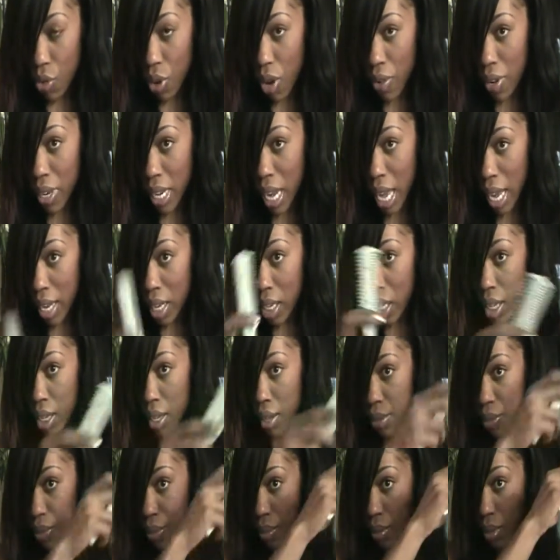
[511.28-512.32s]
Very
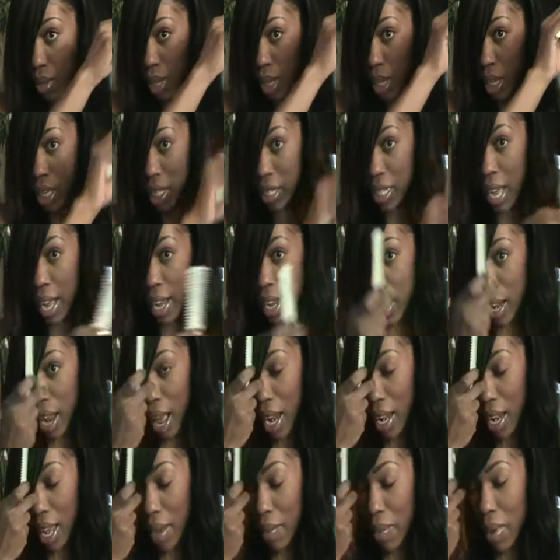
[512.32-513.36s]
lightly, because
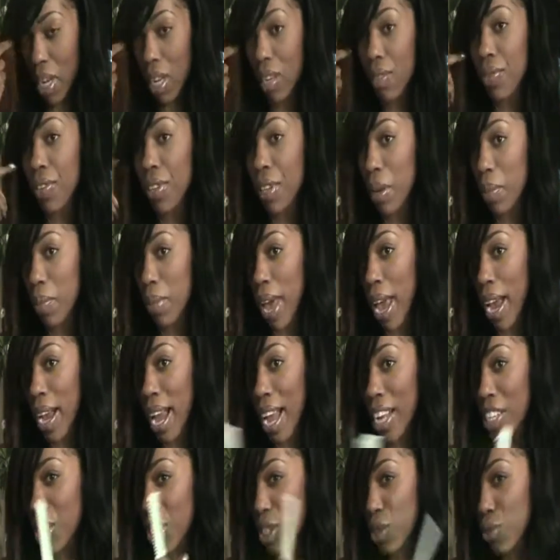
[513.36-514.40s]
I like my length in the
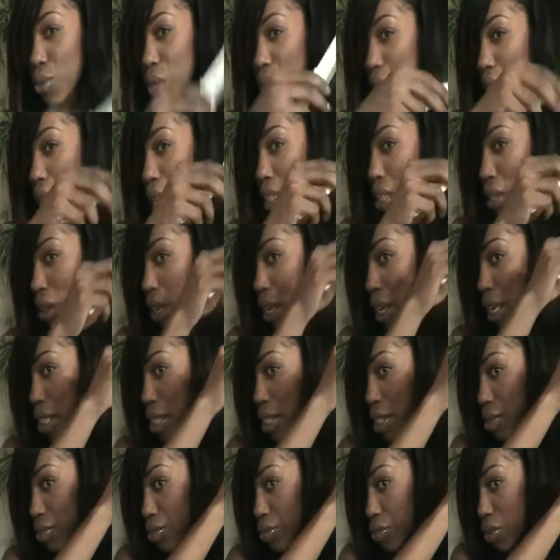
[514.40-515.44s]
back. I just really like the
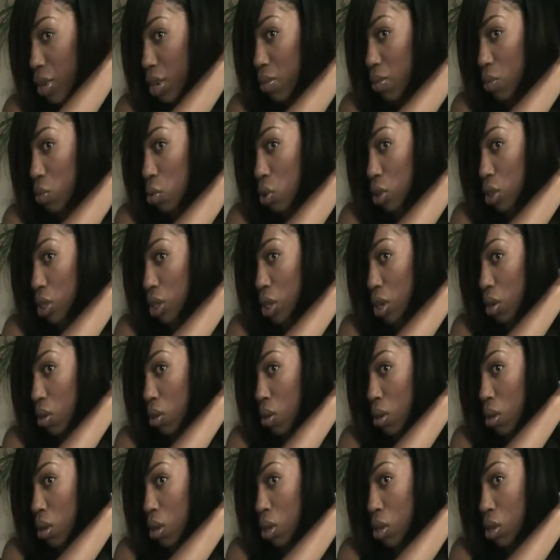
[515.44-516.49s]
layers in the front more
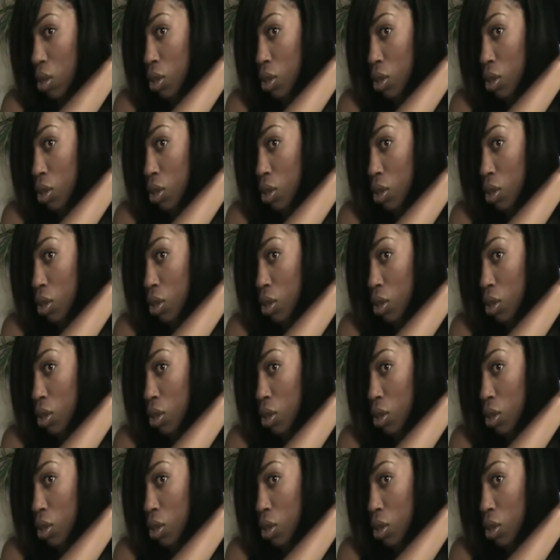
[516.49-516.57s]
so.